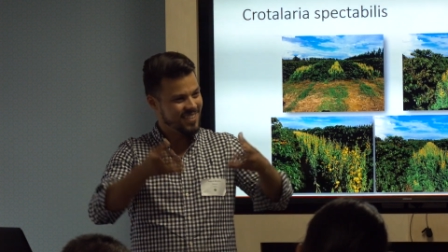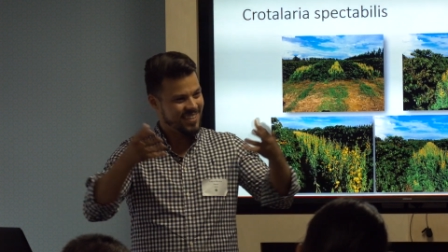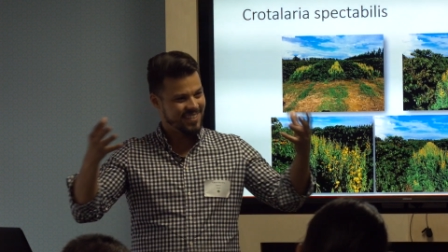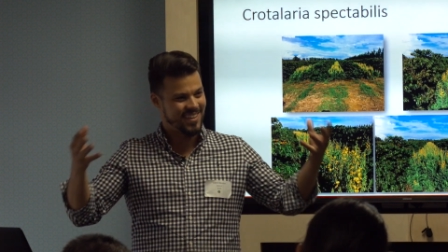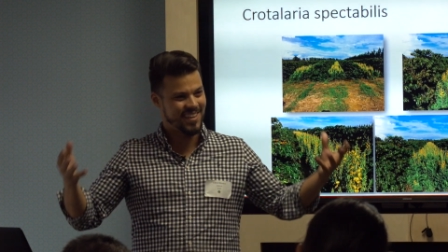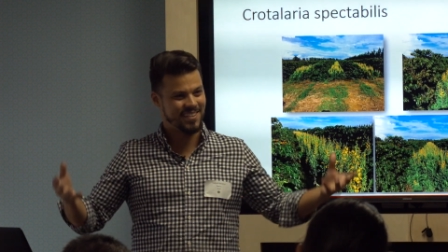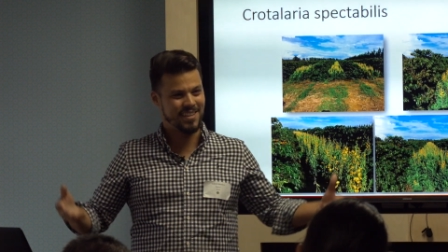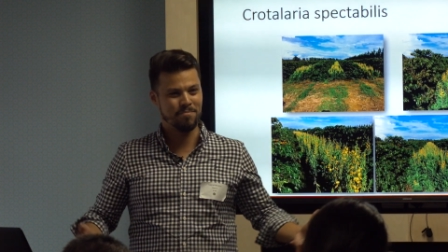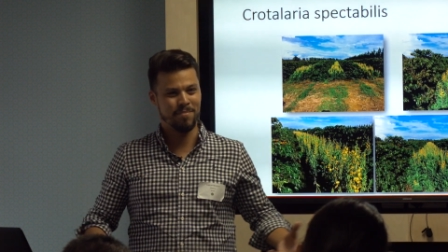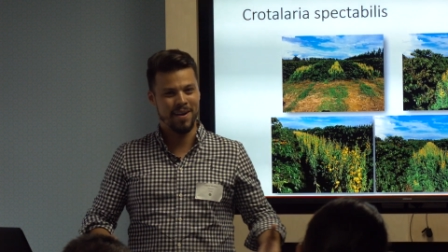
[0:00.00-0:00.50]

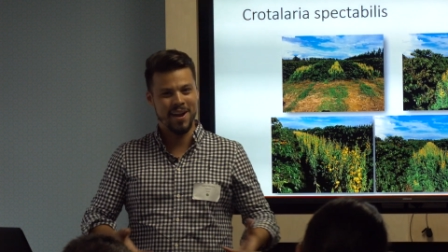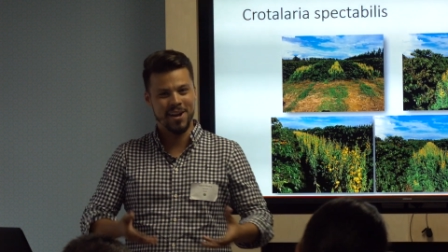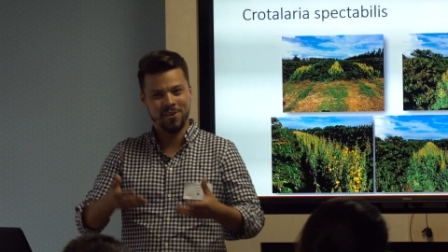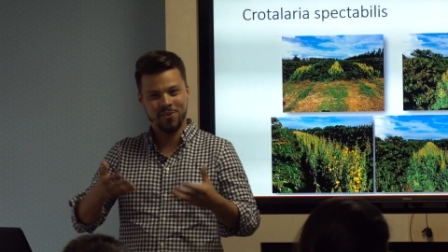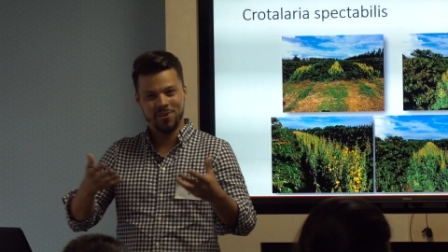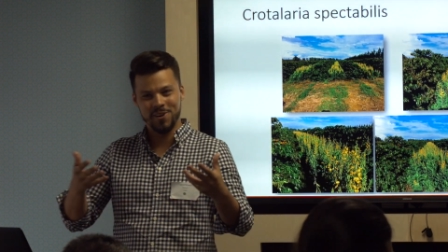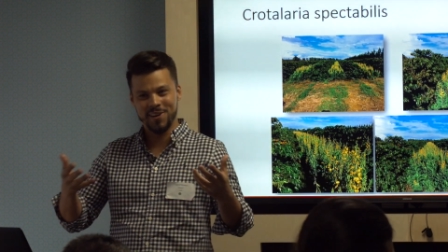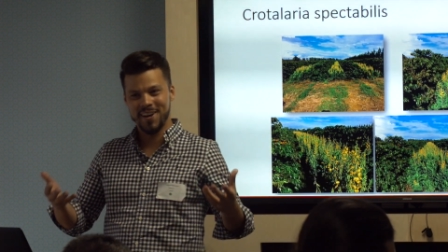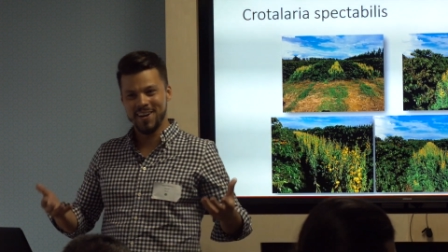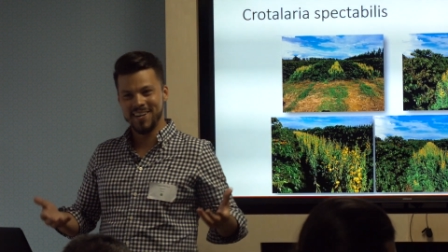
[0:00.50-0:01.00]
that the
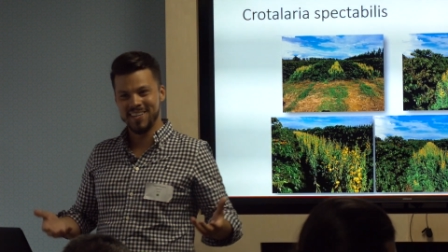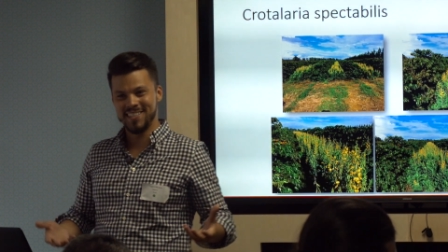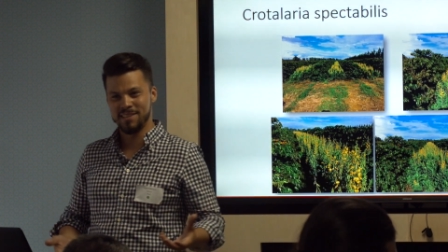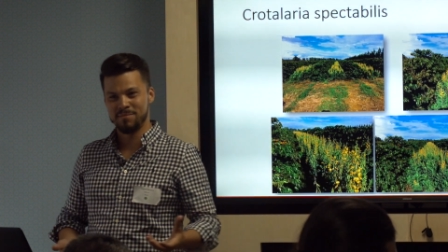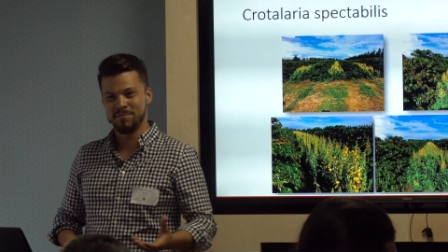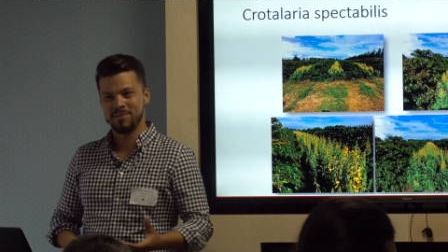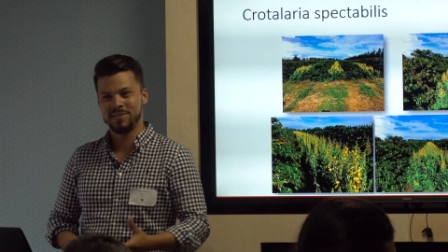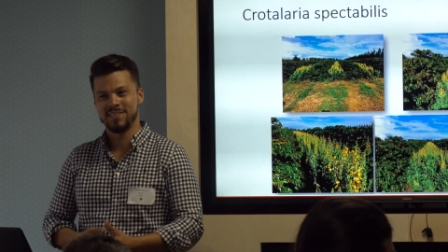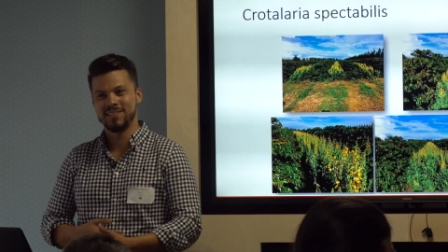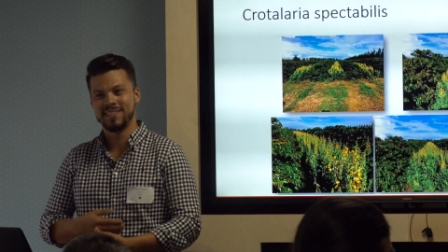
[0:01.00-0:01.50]

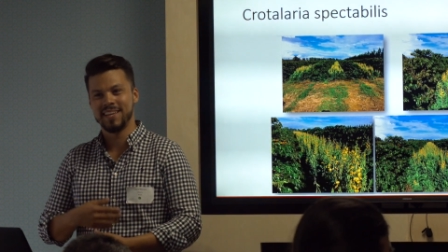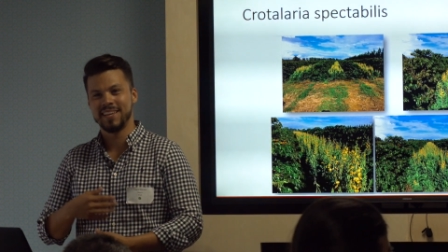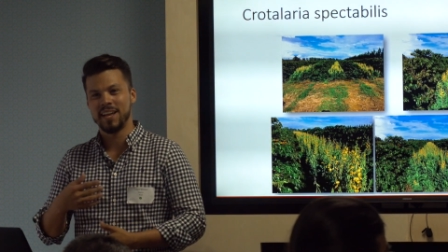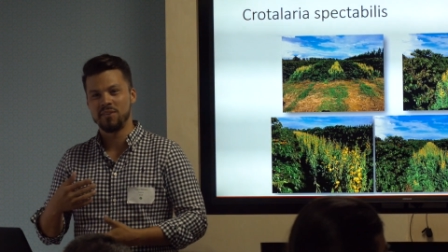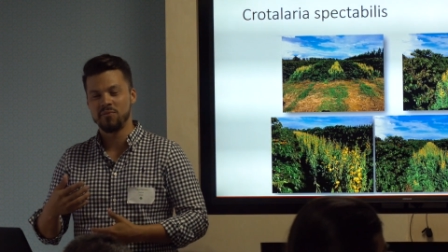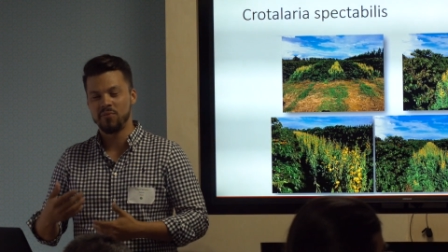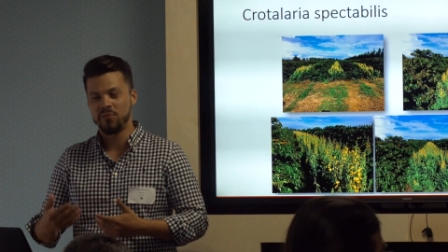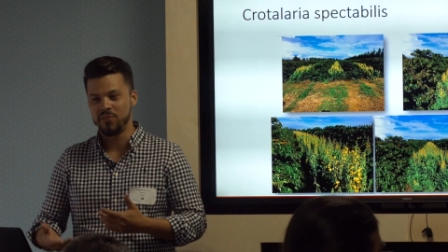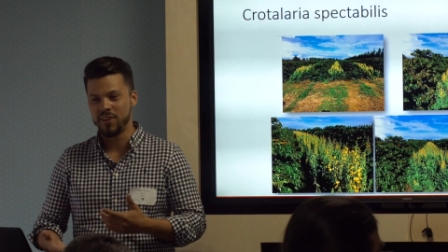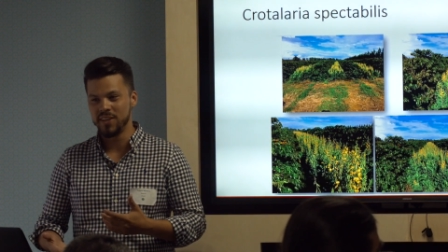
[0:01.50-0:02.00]
microorganisms they
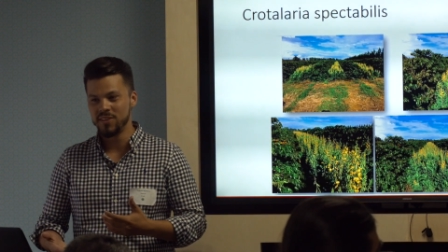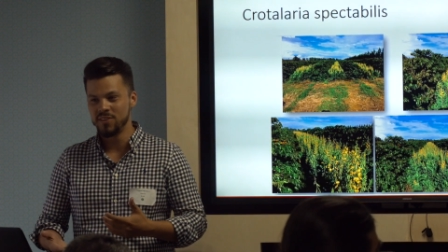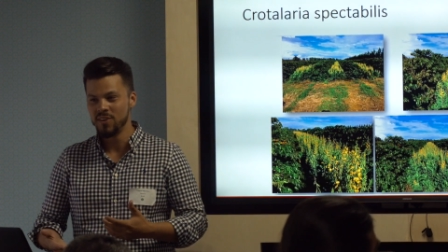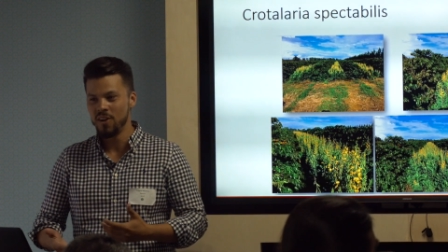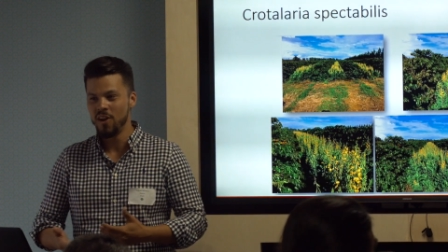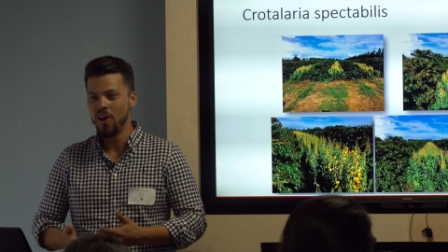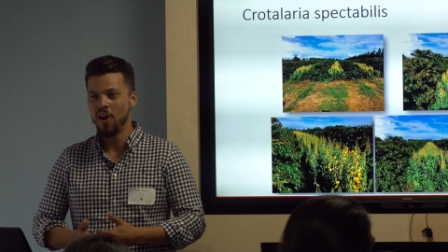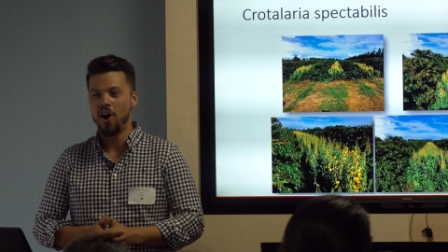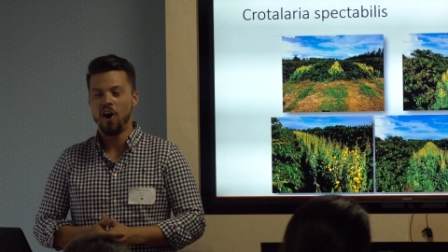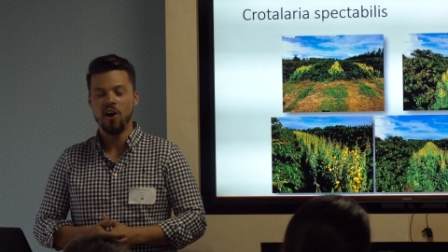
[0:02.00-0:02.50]
can feed
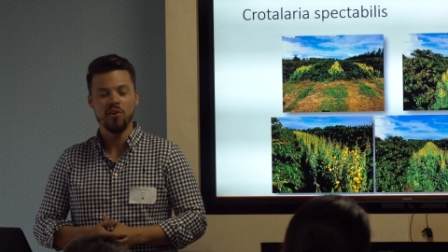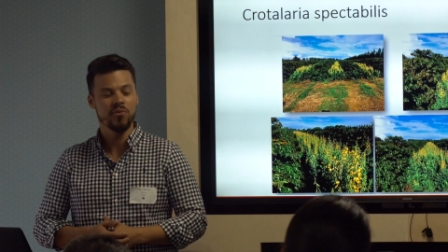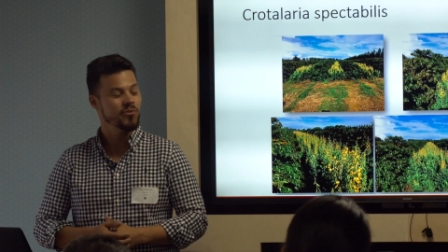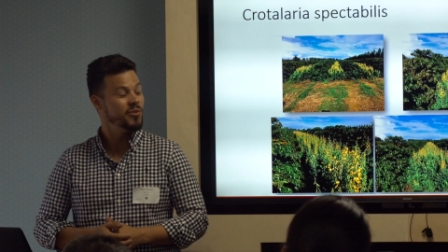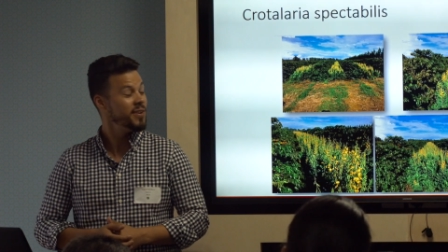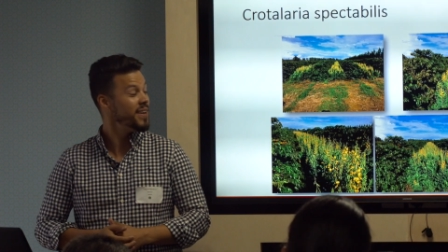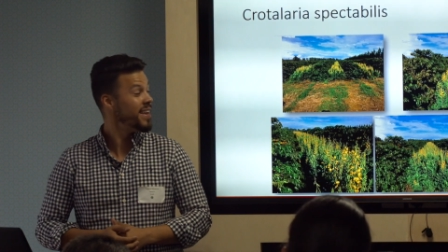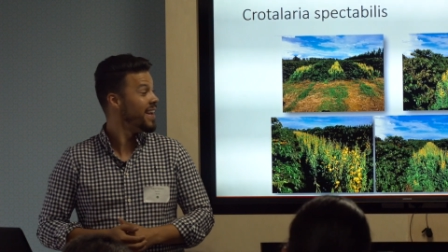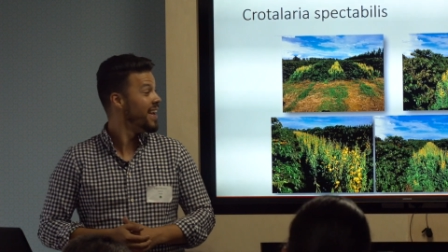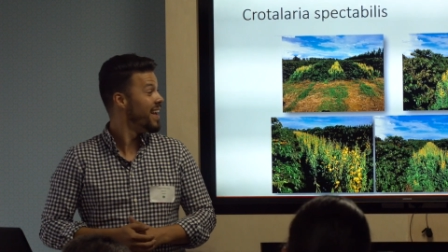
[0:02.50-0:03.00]
off.